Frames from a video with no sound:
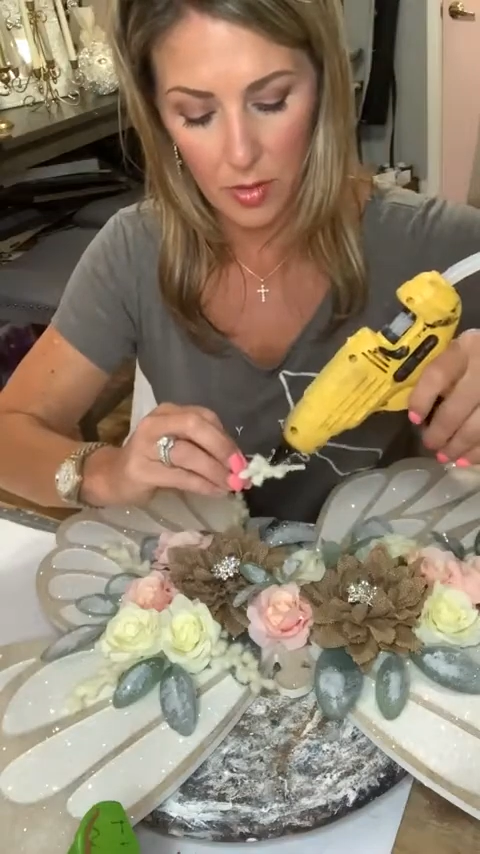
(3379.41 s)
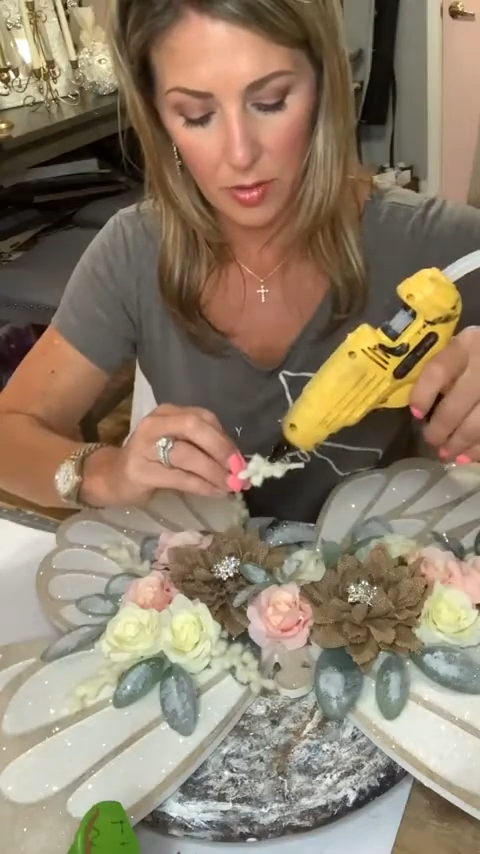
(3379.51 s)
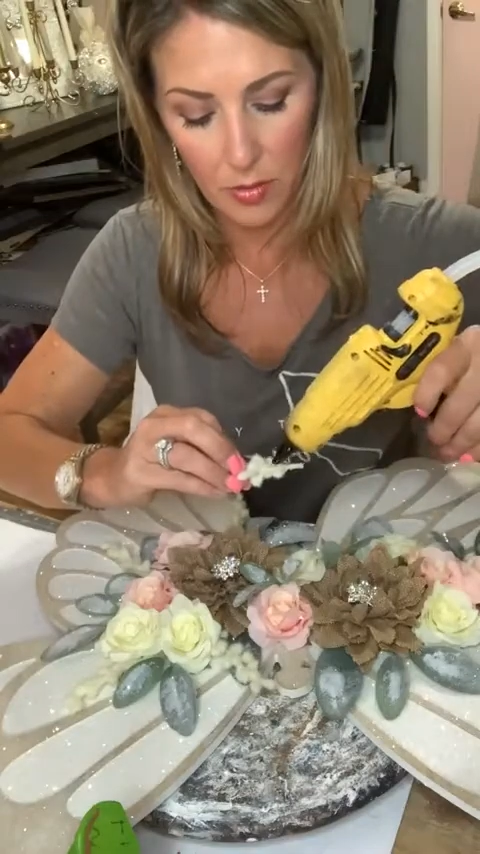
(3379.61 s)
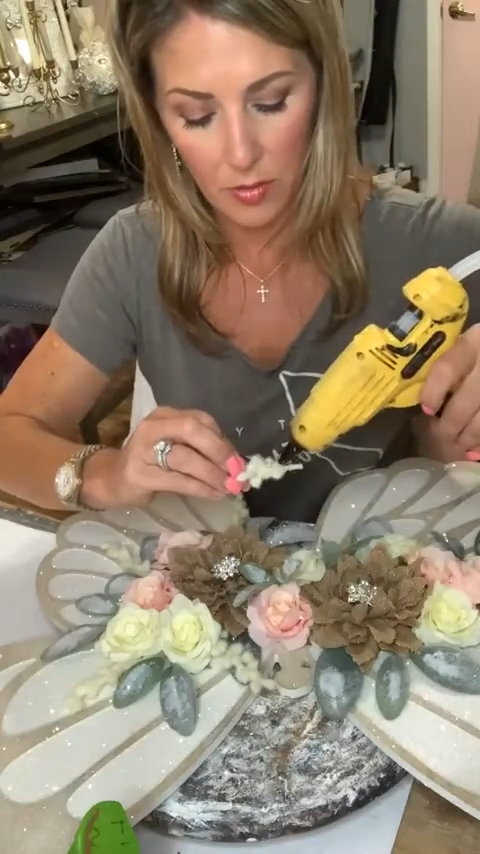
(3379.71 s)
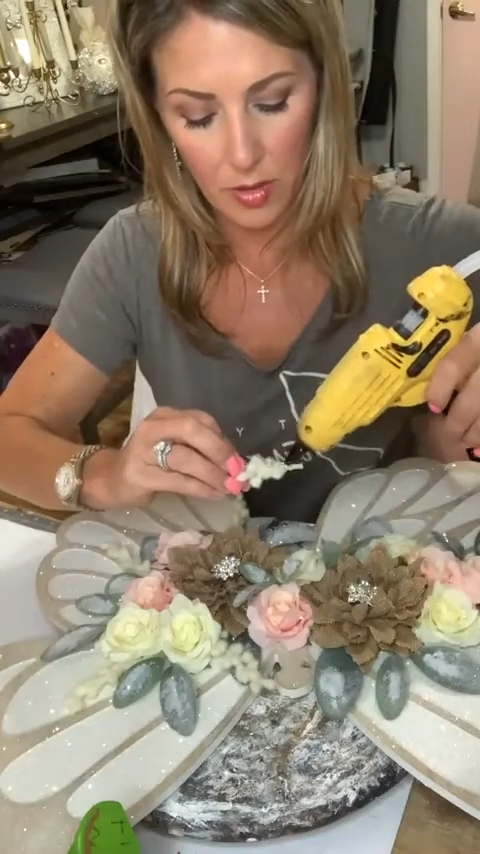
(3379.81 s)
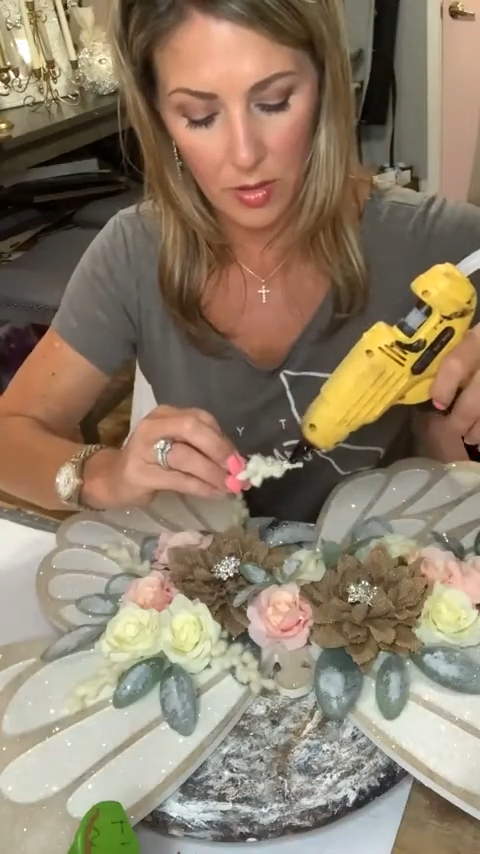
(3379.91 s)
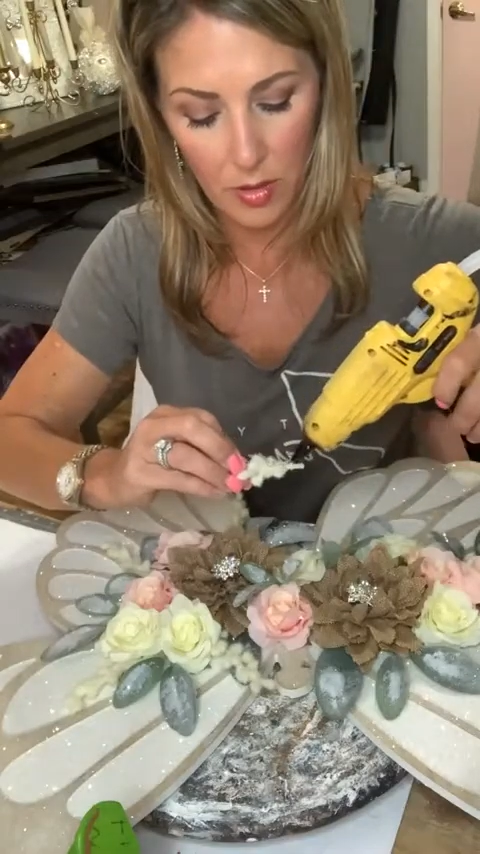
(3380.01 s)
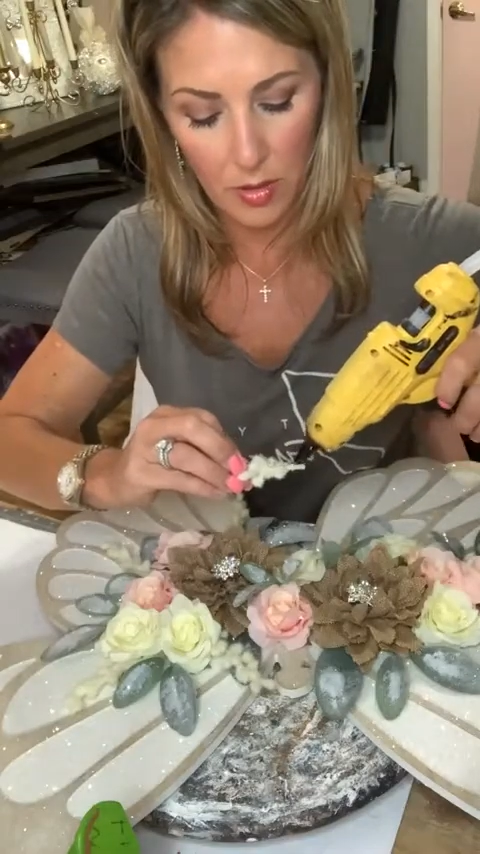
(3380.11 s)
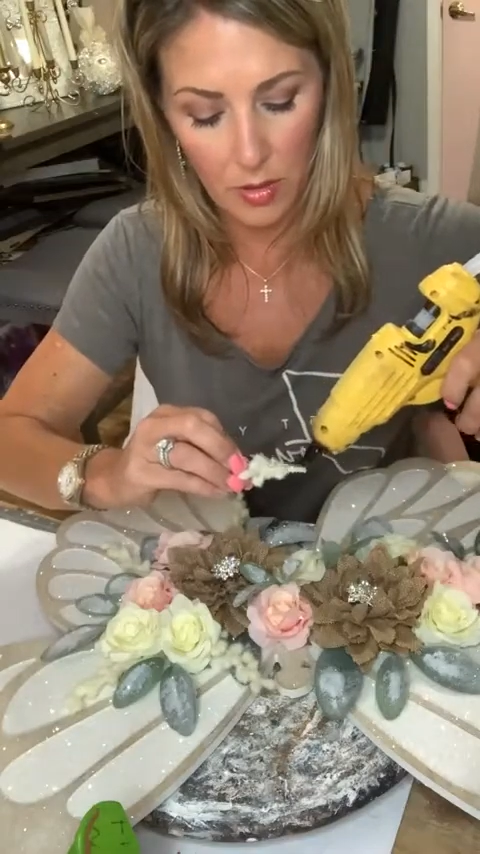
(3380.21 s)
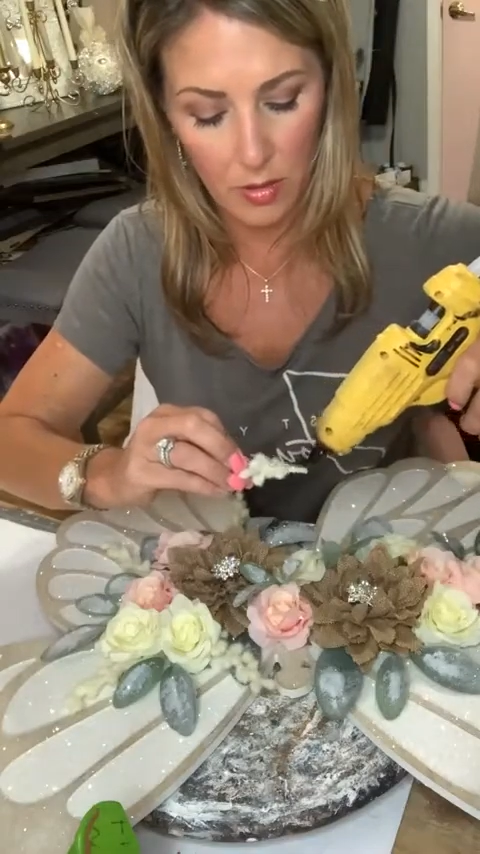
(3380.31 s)
glue
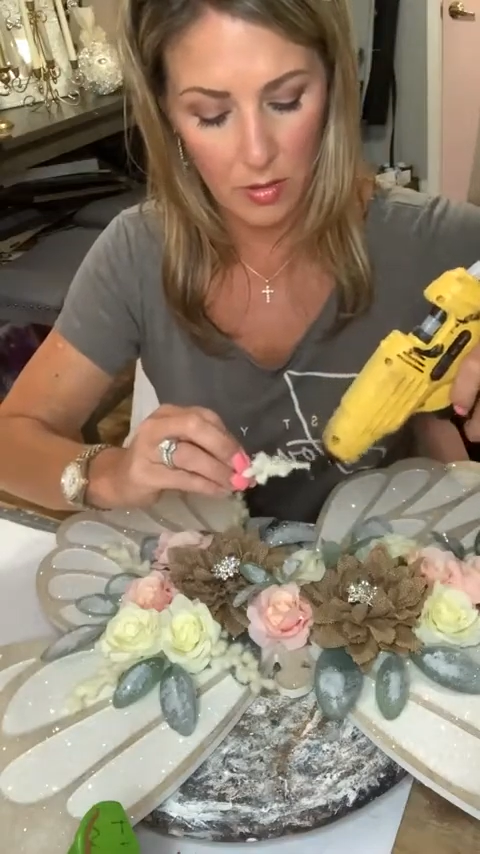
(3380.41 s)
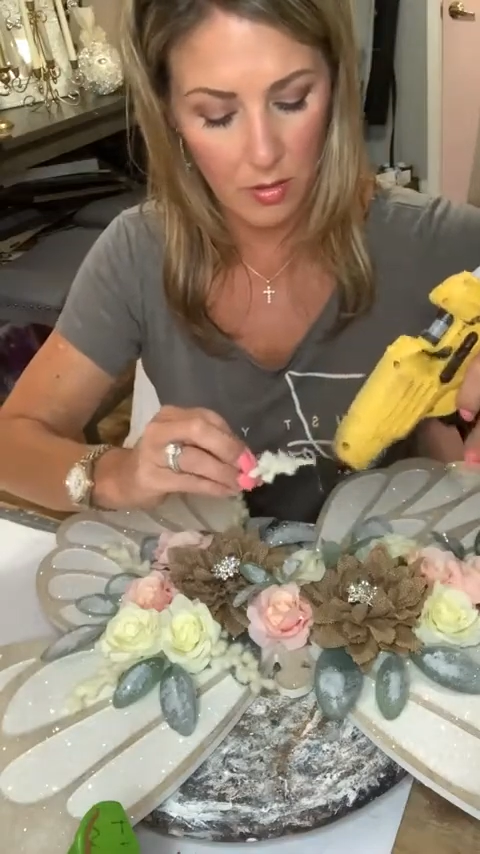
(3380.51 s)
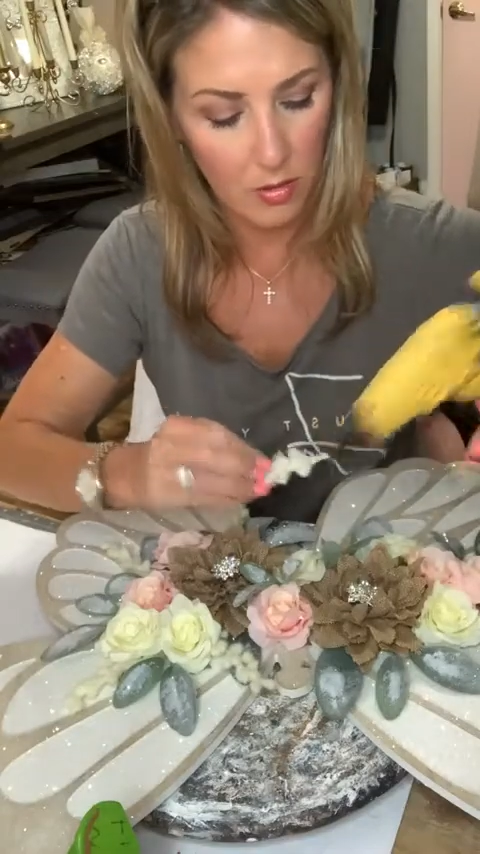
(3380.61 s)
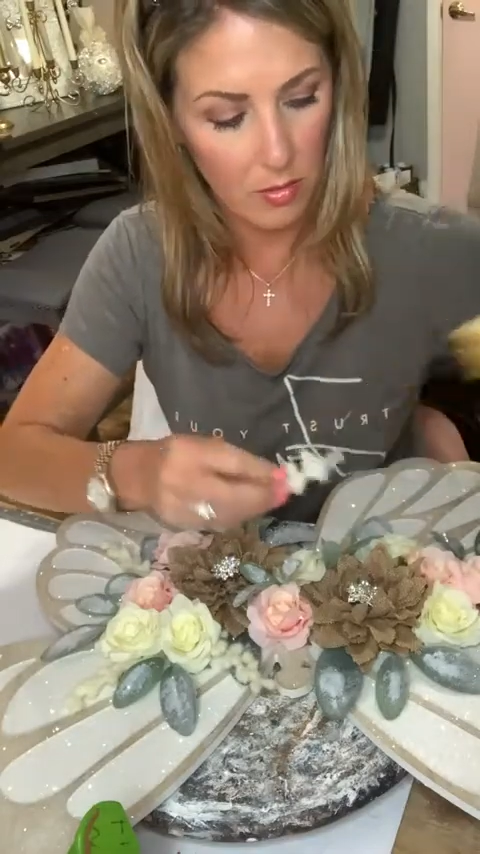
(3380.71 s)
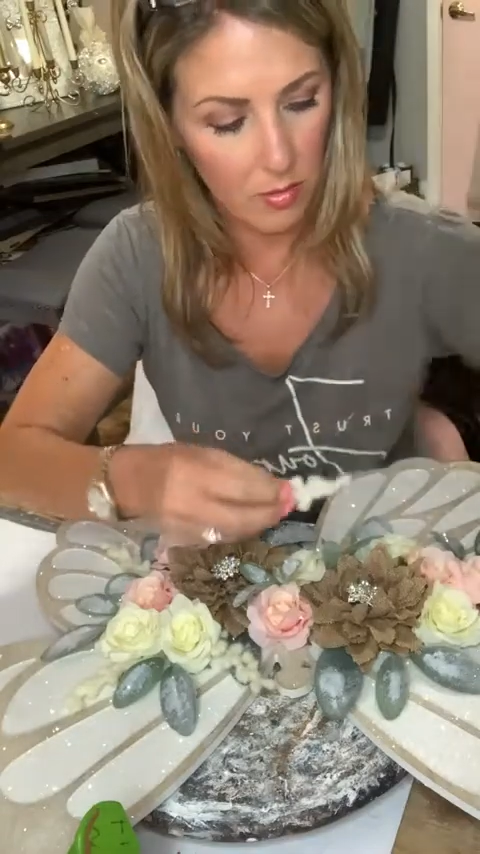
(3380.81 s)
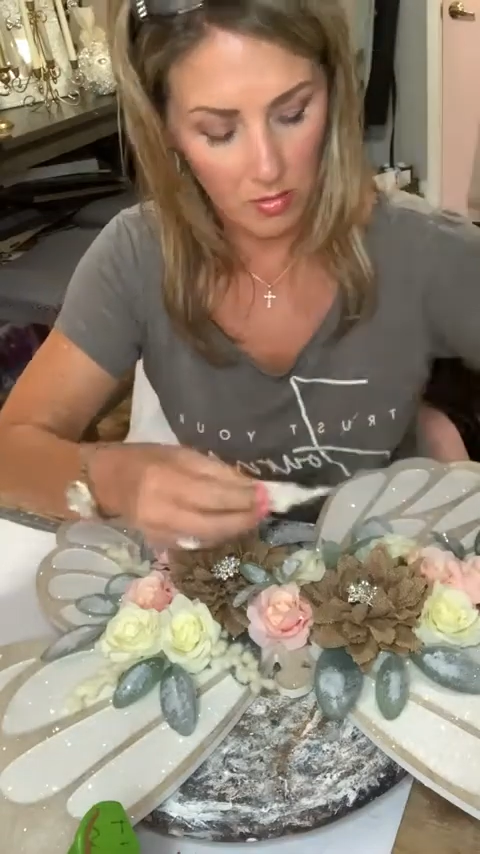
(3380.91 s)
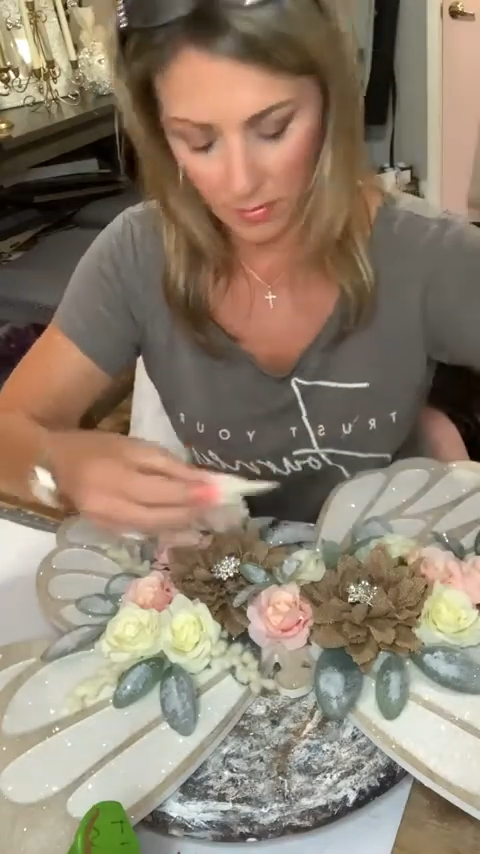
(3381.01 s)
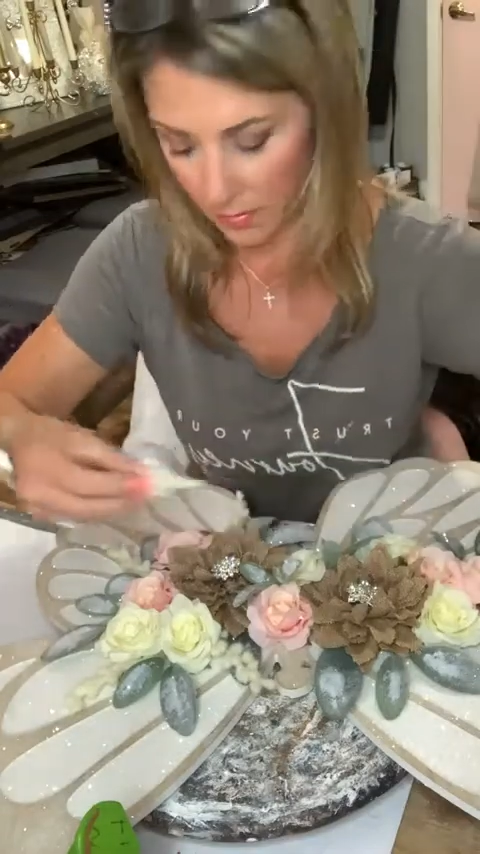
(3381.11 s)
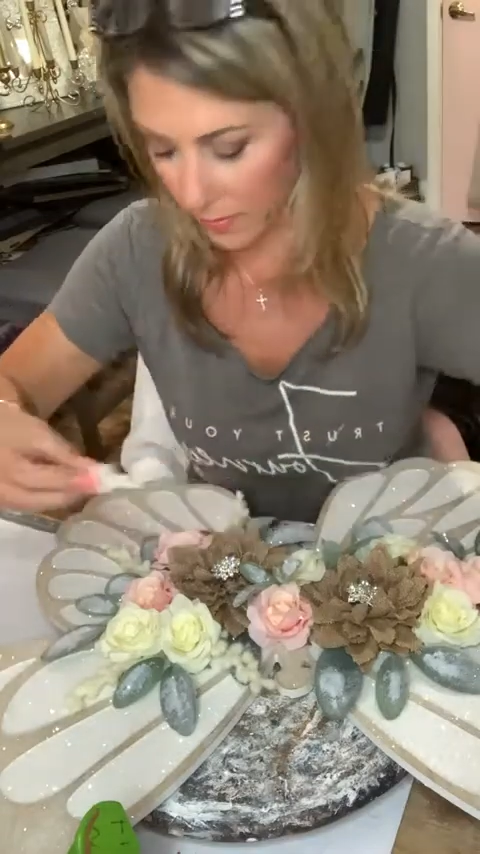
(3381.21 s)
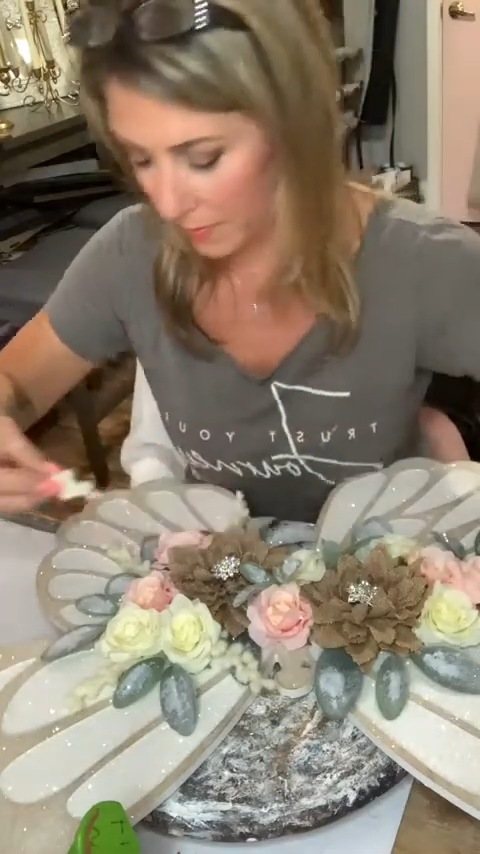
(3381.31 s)

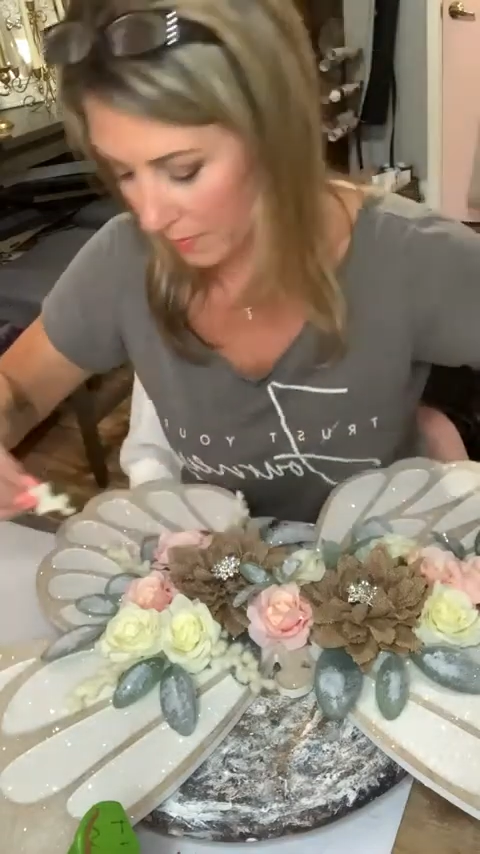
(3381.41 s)
there.